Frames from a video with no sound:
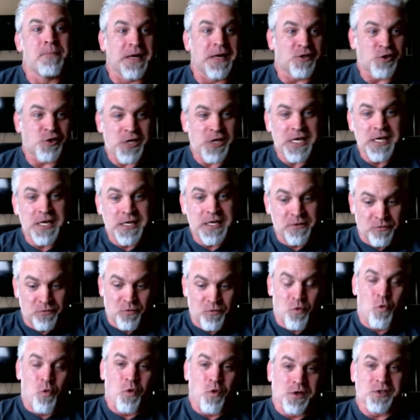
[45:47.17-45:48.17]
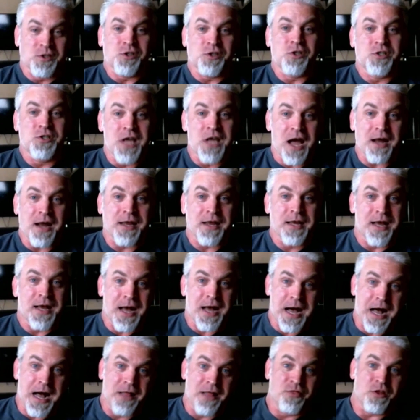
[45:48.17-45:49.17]
But she was
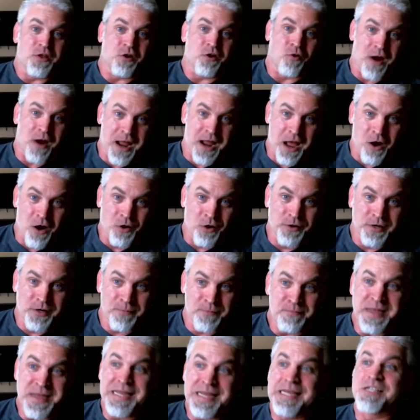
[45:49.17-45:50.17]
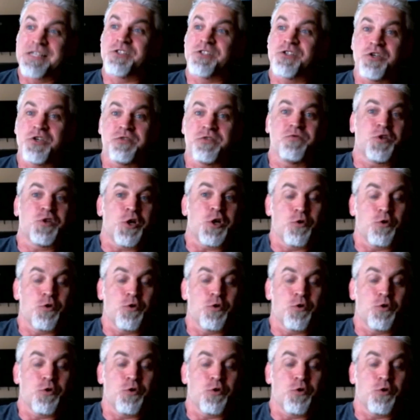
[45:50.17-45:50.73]
stuck on the ground because